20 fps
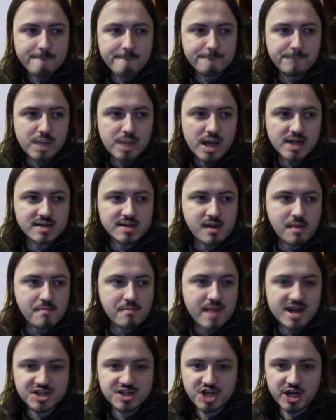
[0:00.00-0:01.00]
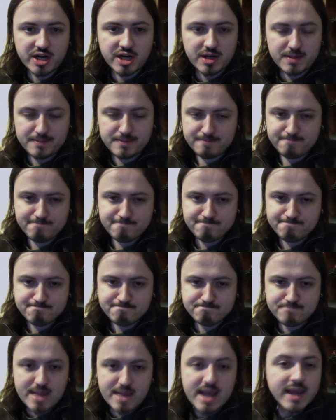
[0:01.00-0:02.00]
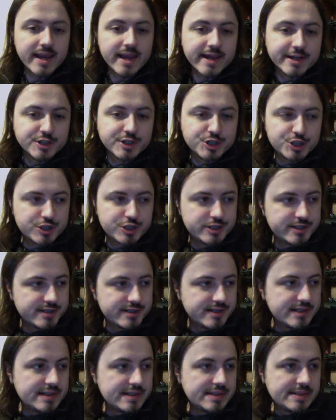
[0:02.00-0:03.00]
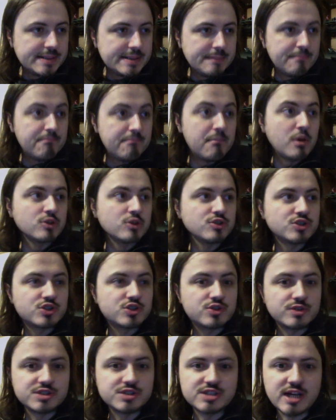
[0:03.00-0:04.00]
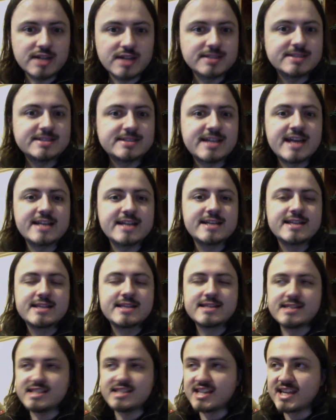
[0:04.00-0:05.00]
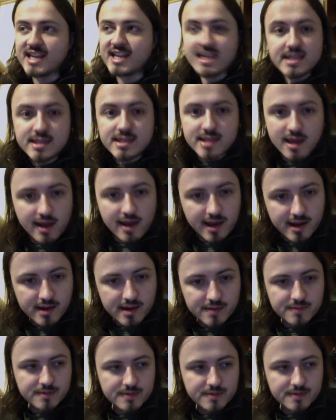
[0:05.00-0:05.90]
blood magic mage monstrous undead thing in there